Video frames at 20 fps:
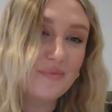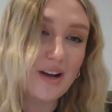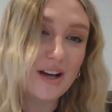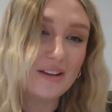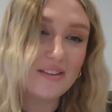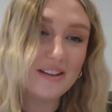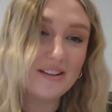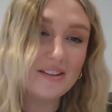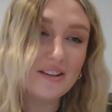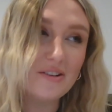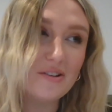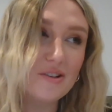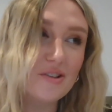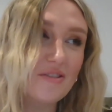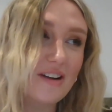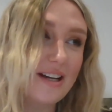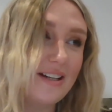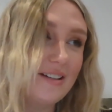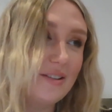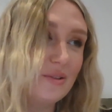I think they're a
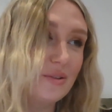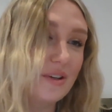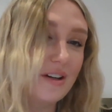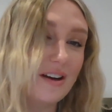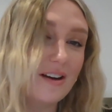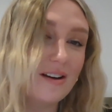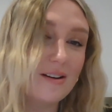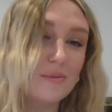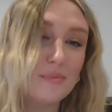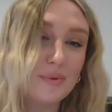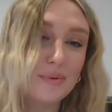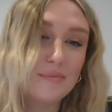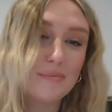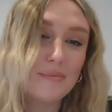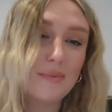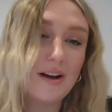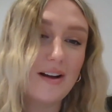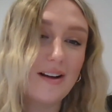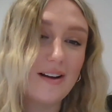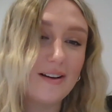great little club.
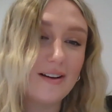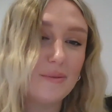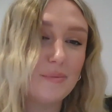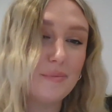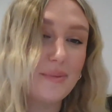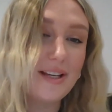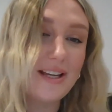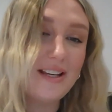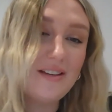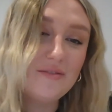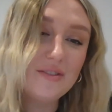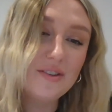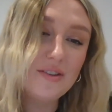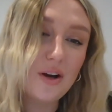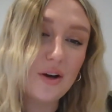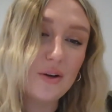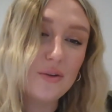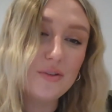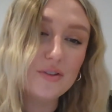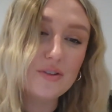Even
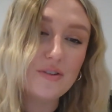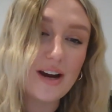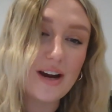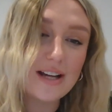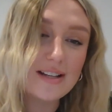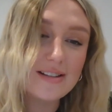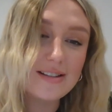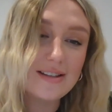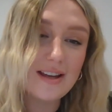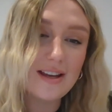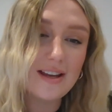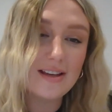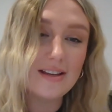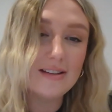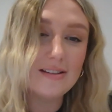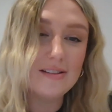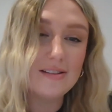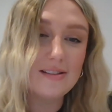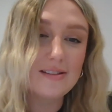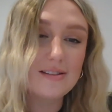though the crest
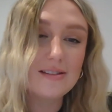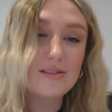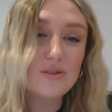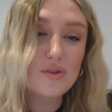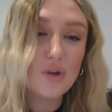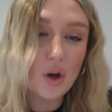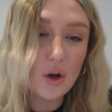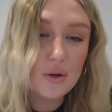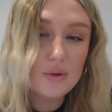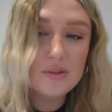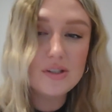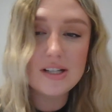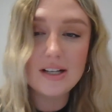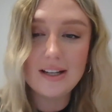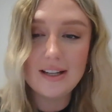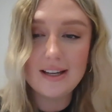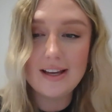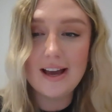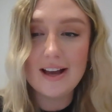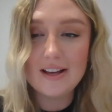is
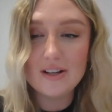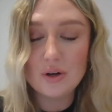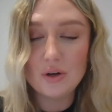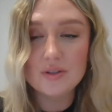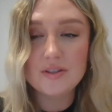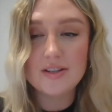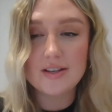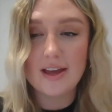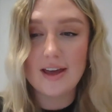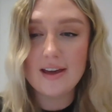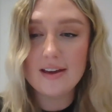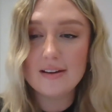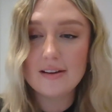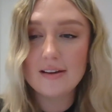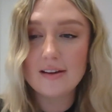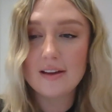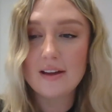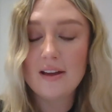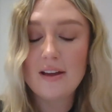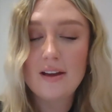totally
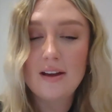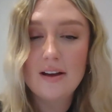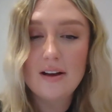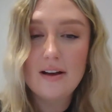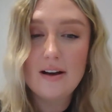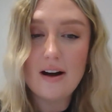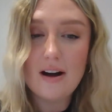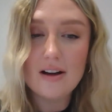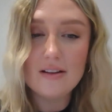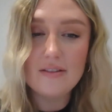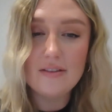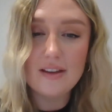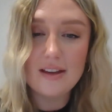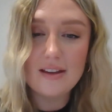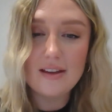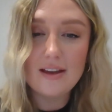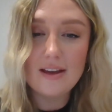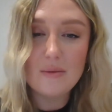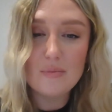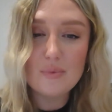chaotic, I
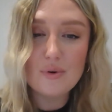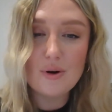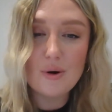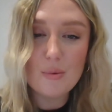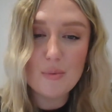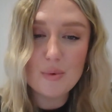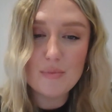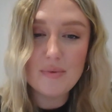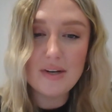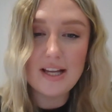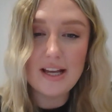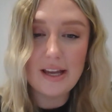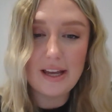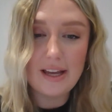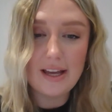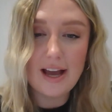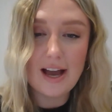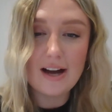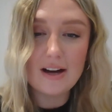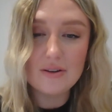think it
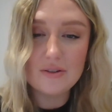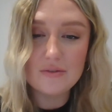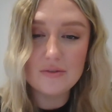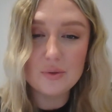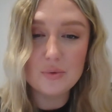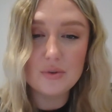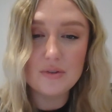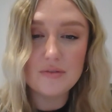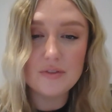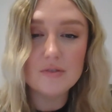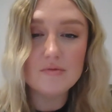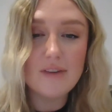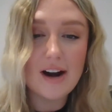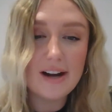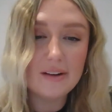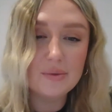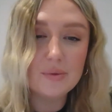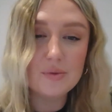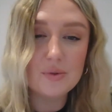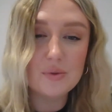probably, out of all of the
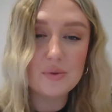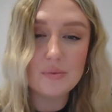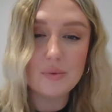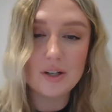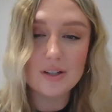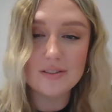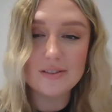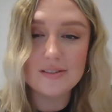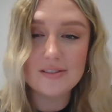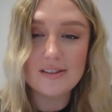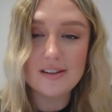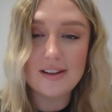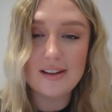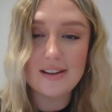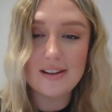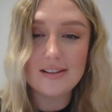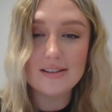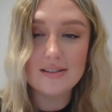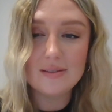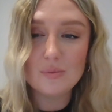Roundel ones,
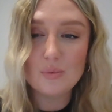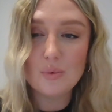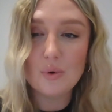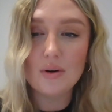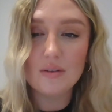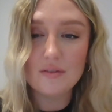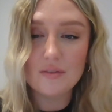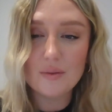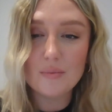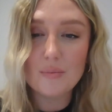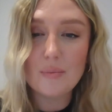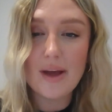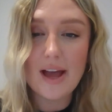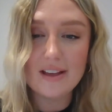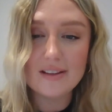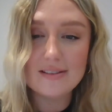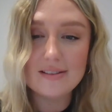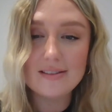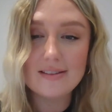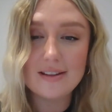is one of the
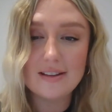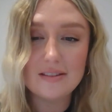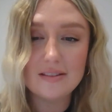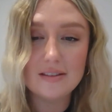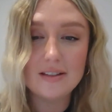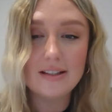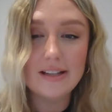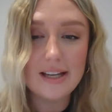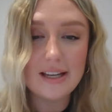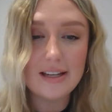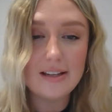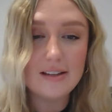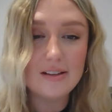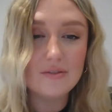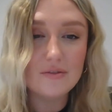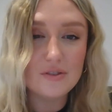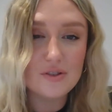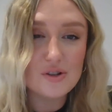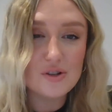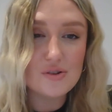best in the league
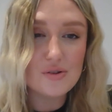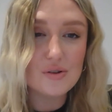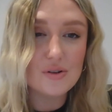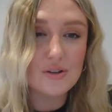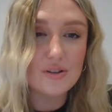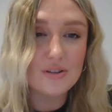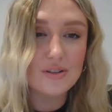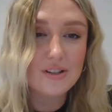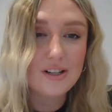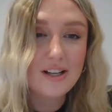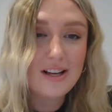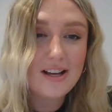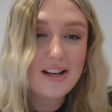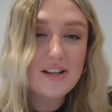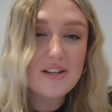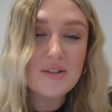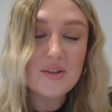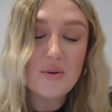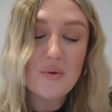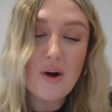for sure.
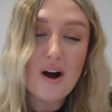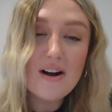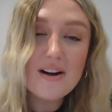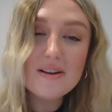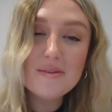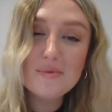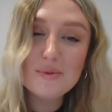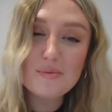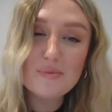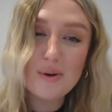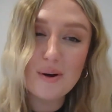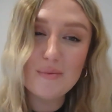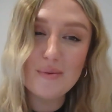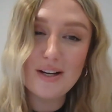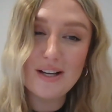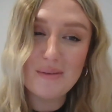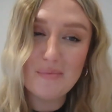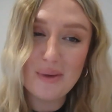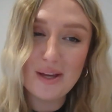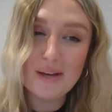So I would
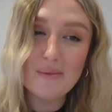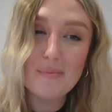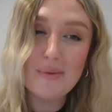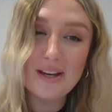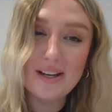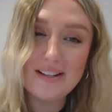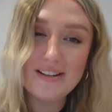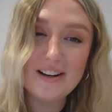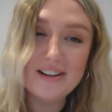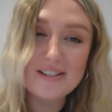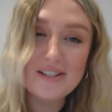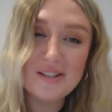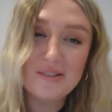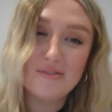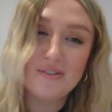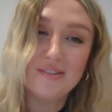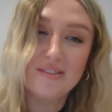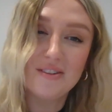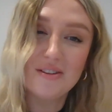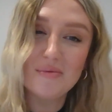probably be a bit nicer
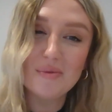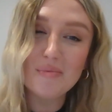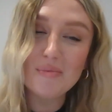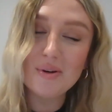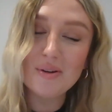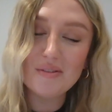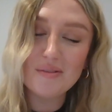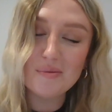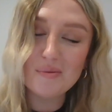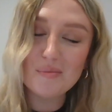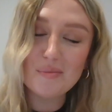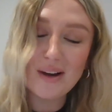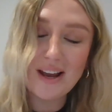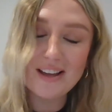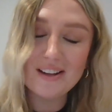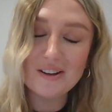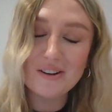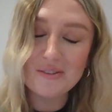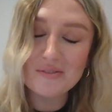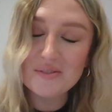on them and put them in
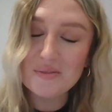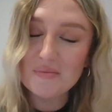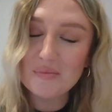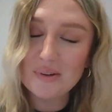playoffs.